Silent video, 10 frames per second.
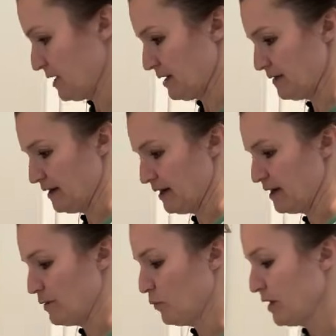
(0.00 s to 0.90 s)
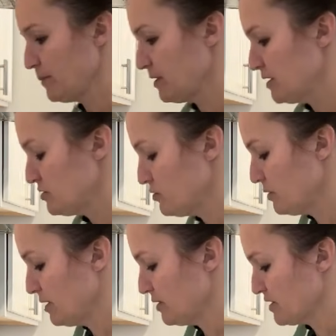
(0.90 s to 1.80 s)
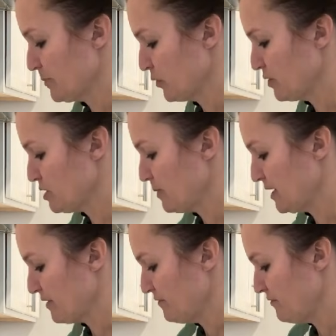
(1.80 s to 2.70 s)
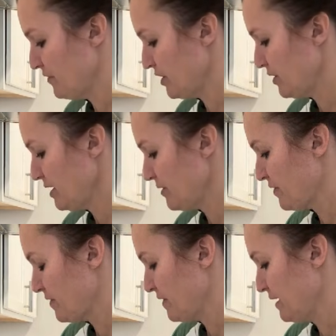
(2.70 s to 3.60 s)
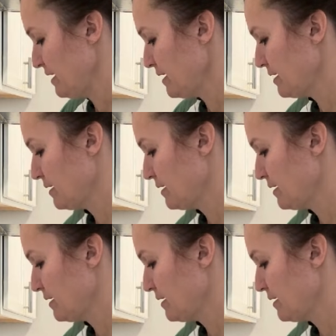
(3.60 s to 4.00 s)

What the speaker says: Add that. And what I'm going to do here is I'm going to make a very thick